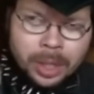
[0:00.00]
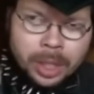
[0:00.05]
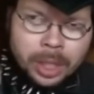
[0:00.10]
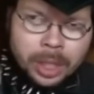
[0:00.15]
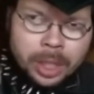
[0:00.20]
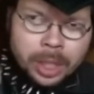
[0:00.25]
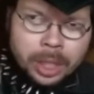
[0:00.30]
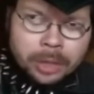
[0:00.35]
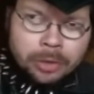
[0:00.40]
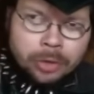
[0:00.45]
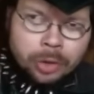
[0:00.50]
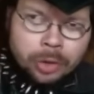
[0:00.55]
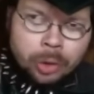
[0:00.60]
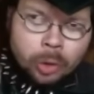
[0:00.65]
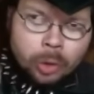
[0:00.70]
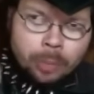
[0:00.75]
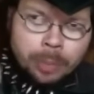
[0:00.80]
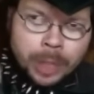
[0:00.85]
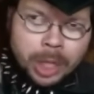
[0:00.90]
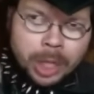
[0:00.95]
and two,
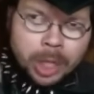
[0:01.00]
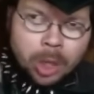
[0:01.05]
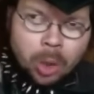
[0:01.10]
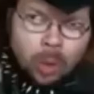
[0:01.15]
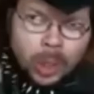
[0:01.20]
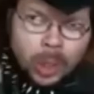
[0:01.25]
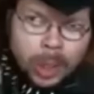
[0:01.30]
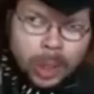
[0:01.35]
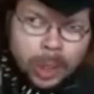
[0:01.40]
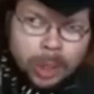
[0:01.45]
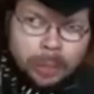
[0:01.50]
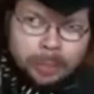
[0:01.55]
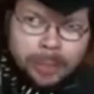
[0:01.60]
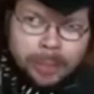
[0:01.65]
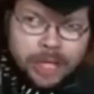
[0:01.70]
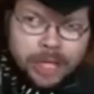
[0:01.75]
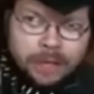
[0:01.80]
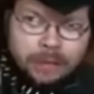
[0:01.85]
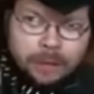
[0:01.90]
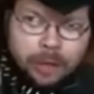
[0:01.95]
big oil and big
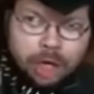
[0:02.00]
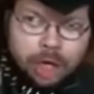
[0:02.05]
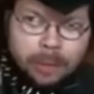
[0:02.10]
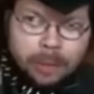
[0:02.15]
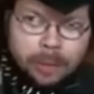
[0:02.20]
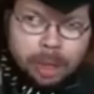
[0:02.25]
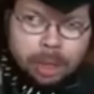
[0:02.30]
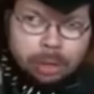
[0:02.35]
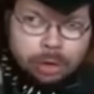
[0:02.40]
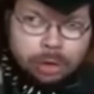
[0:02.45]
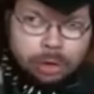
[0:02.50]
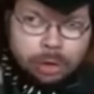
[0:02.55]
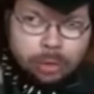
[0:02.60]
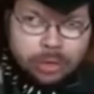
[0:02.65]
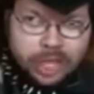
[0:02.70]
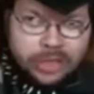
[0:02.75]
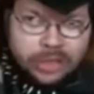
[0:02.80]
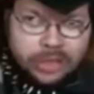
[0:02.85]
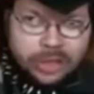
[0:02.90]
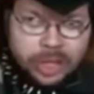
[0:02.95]
pharma are
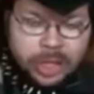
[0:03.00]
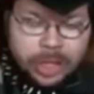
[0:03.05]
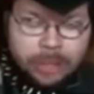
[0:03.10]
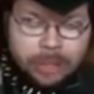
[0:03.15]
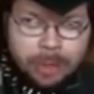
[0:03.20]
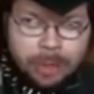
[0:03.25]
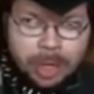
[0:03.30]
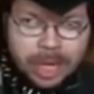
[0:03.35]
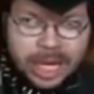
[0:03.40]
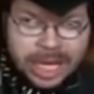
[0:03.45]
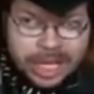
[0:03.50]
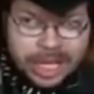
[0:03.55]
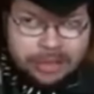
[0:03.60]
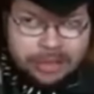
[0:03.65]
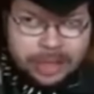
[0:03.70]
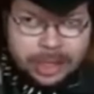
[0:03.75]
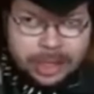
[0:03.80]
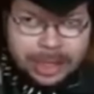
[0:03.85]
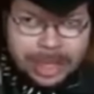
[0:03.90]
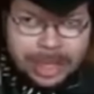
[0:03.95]
greasing his pockets to
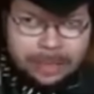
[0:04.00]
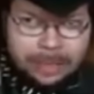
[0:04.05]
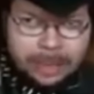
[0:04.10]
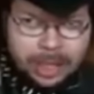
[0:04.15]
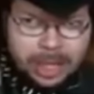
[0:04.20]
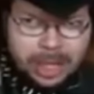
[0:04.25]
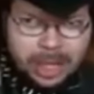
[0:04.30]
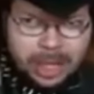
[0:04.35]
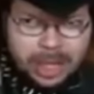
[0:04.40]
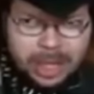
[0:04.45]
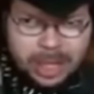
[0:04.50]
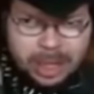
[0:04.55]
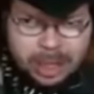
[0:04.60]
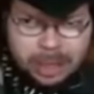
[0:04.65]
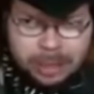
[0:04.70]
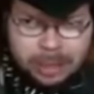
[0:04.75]
keep it illegal.